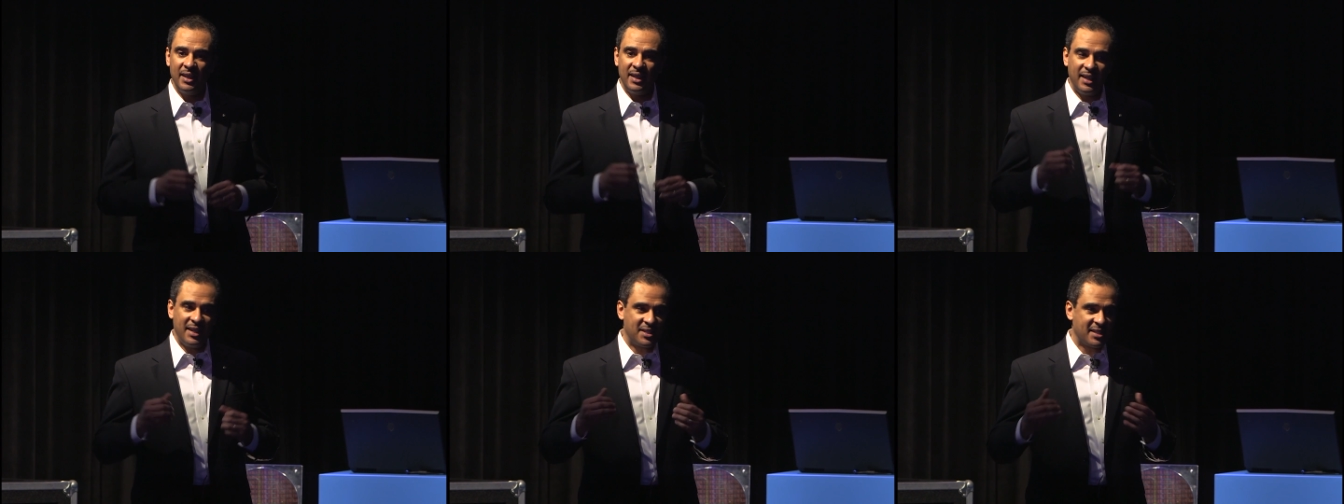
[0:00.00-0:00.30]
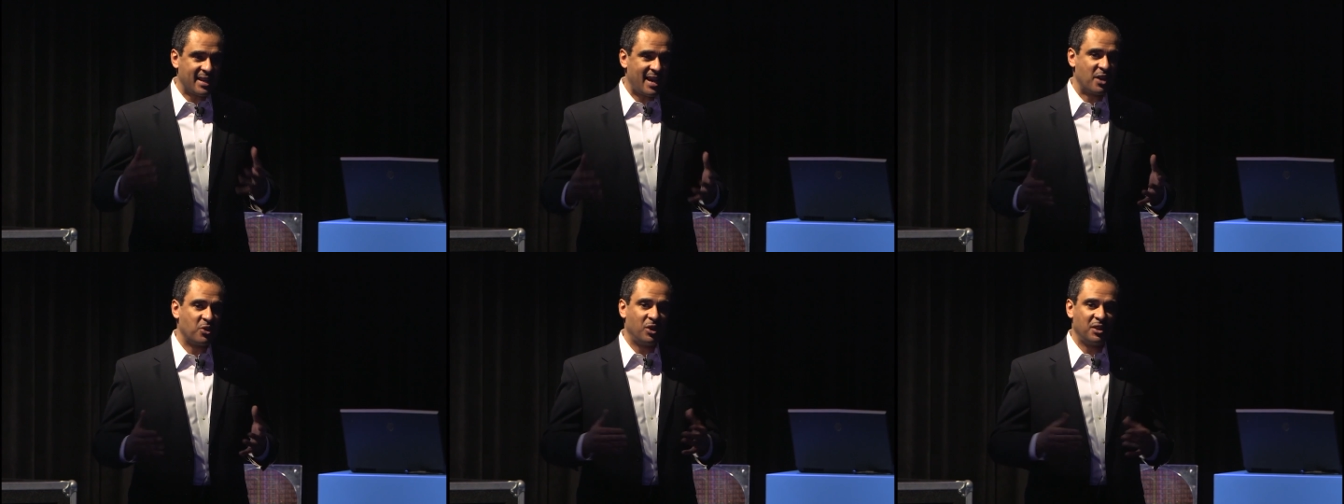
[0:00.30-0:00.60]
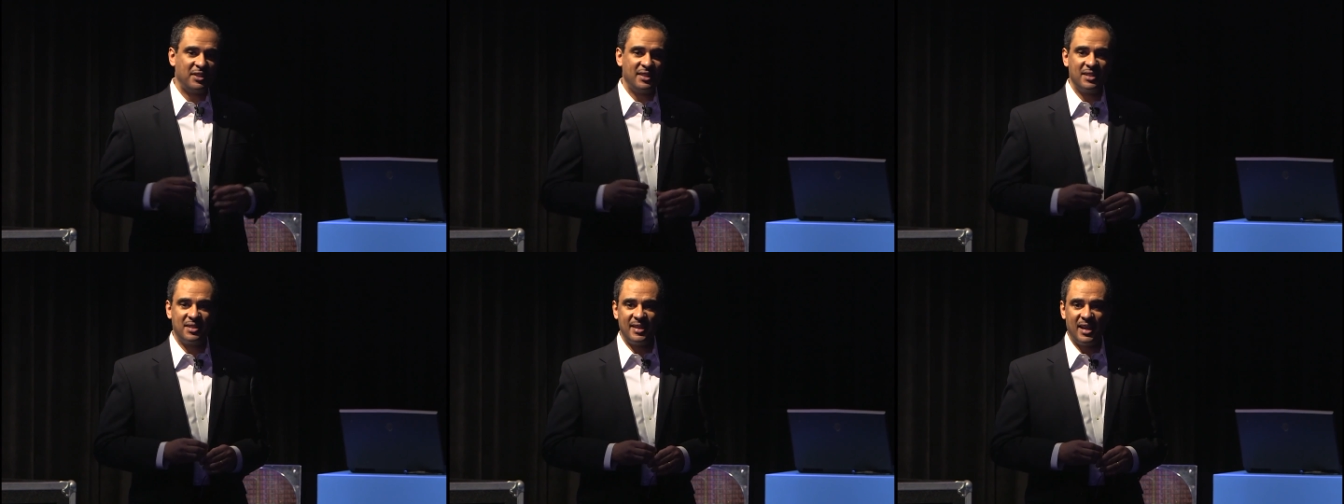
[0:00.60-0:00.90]
it's got all
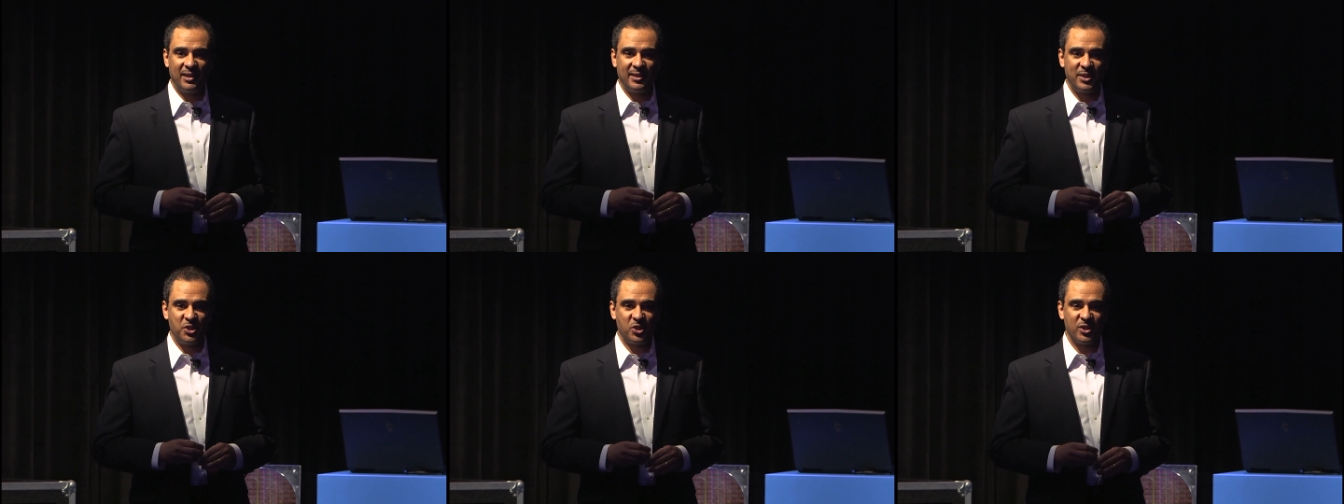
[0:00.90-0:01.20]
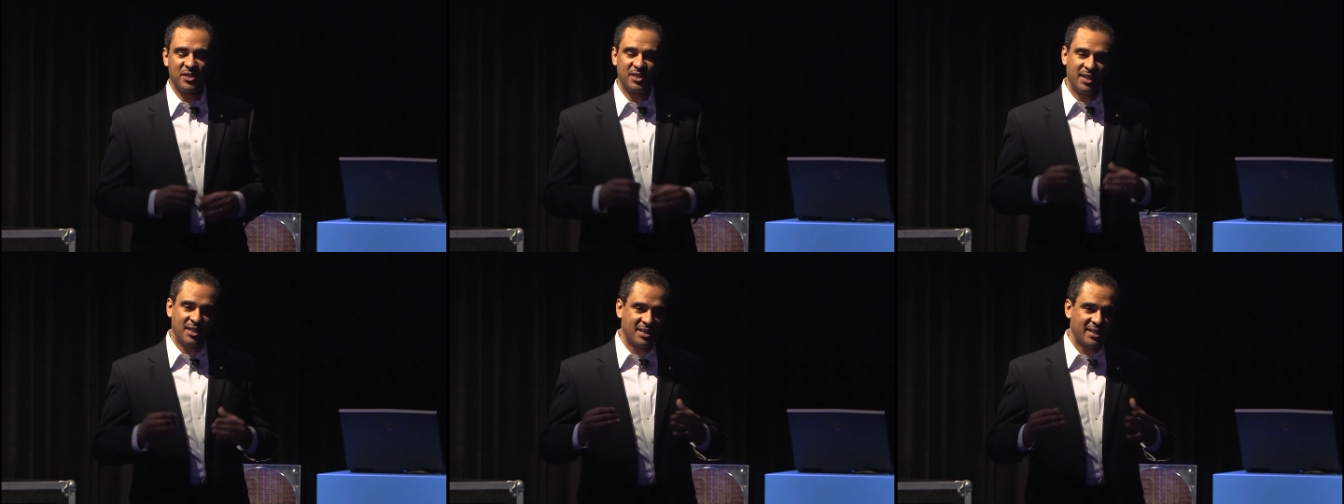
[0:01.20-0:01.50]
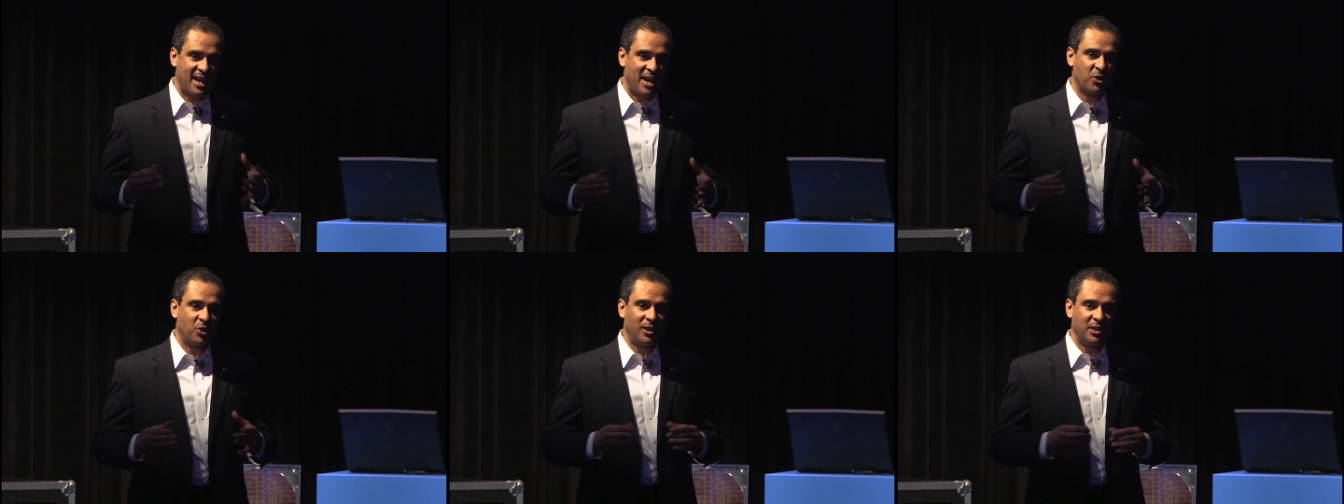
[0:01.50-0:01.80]
the intelligence, it's
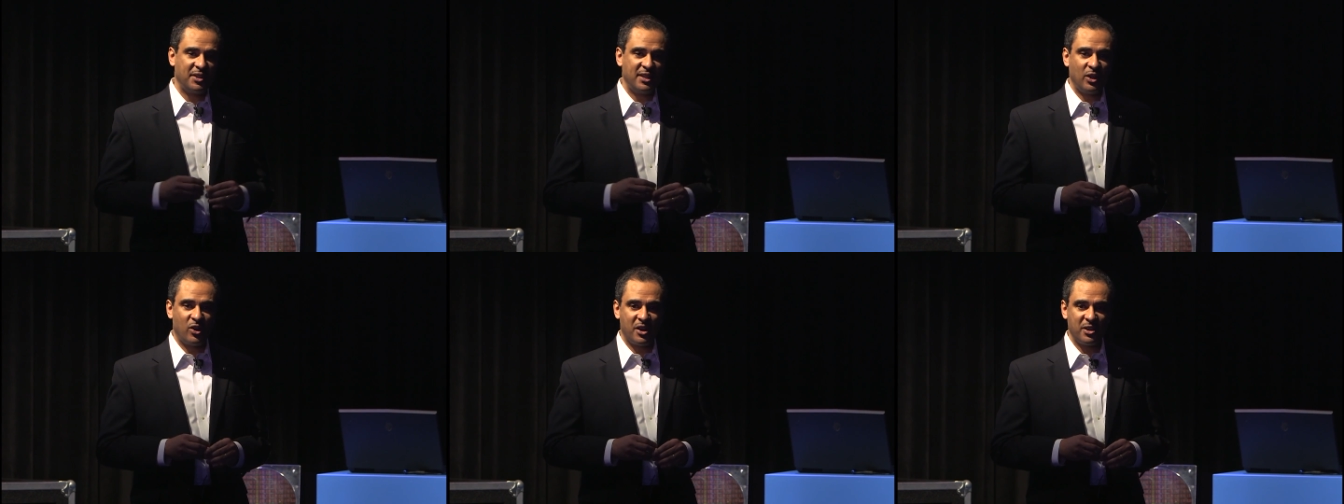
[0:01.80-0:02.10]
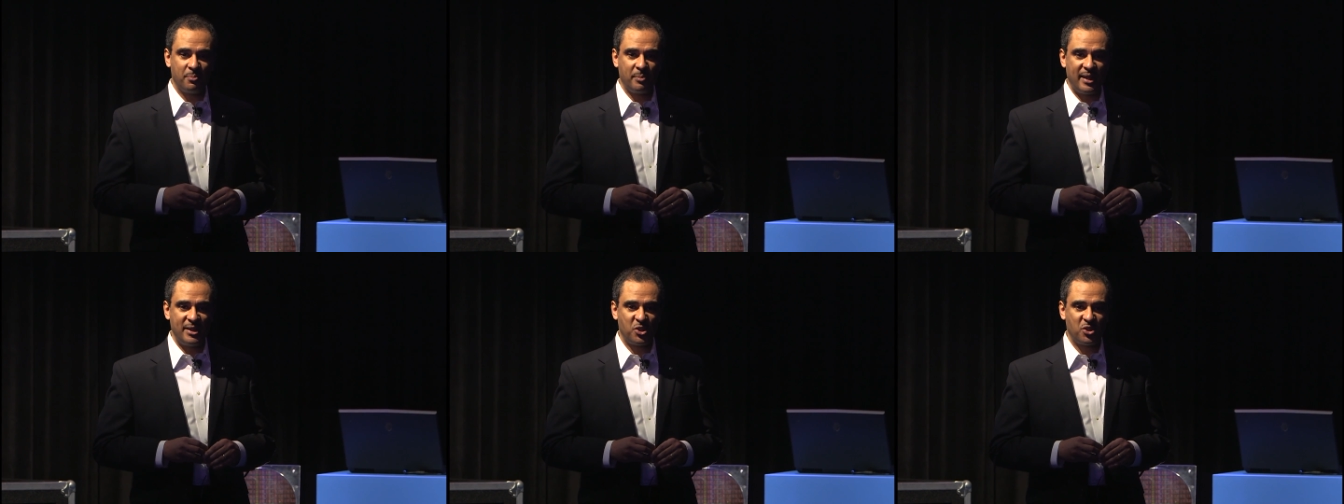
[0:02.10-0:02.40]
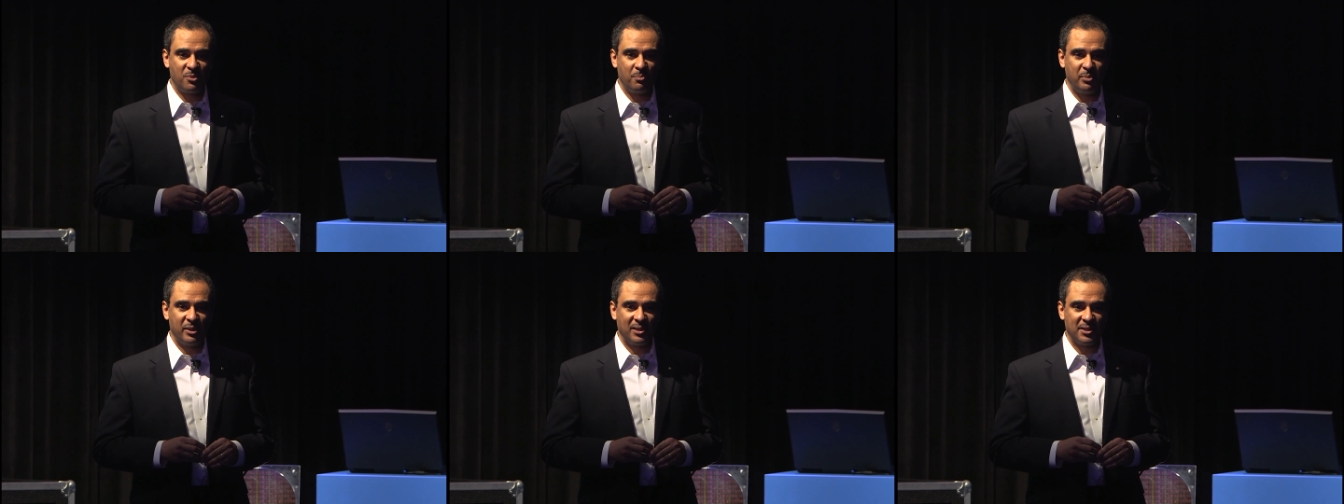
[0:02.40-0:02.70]
got all the
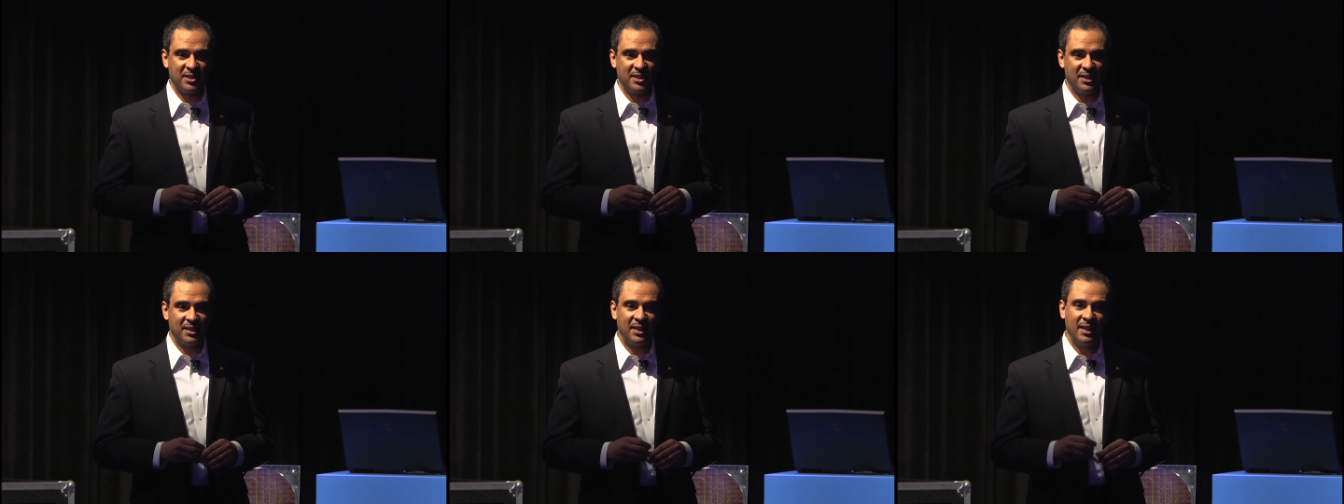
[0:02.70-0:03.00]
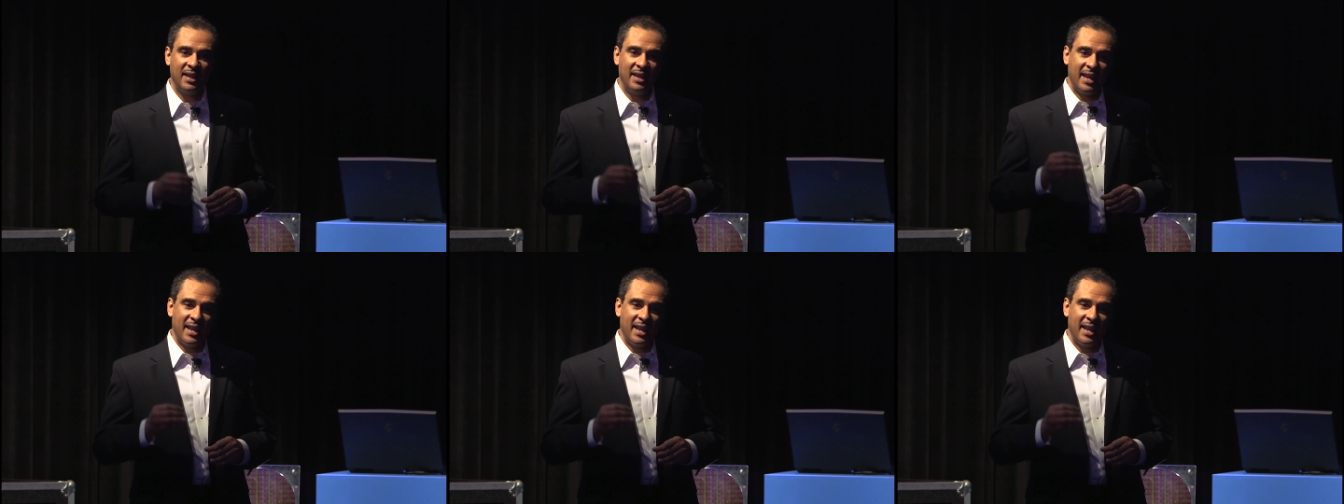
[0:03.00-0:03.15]
automation built in,